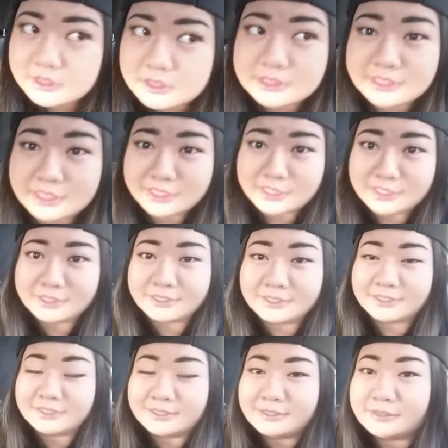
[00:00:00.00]
This here
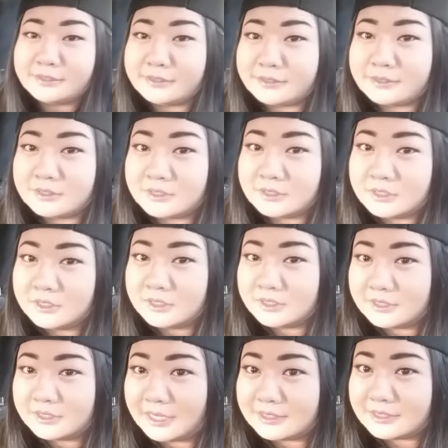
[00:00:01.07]

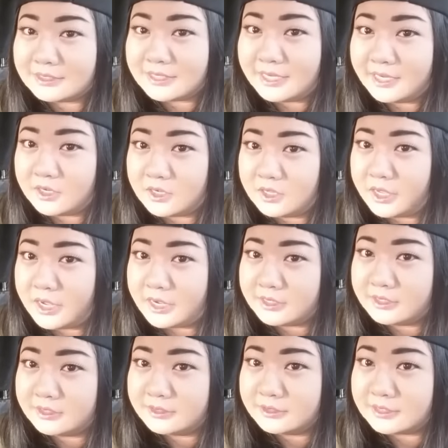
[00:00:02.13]
that's 8
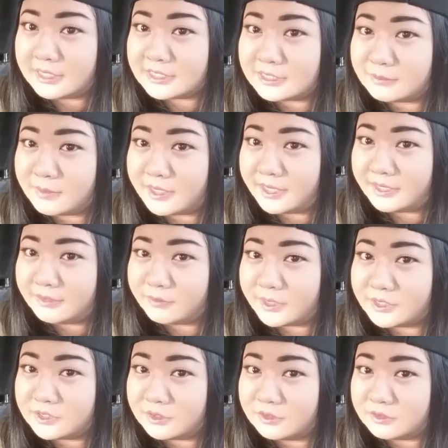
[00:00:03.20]
o'clock. That's my
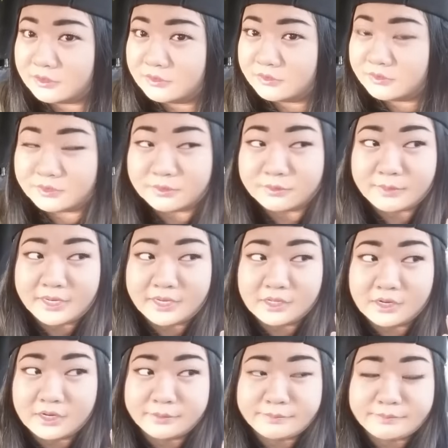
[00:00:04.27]
ringtone or my
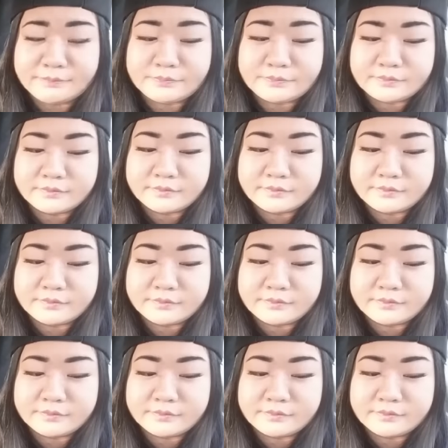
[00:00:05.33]
alarm.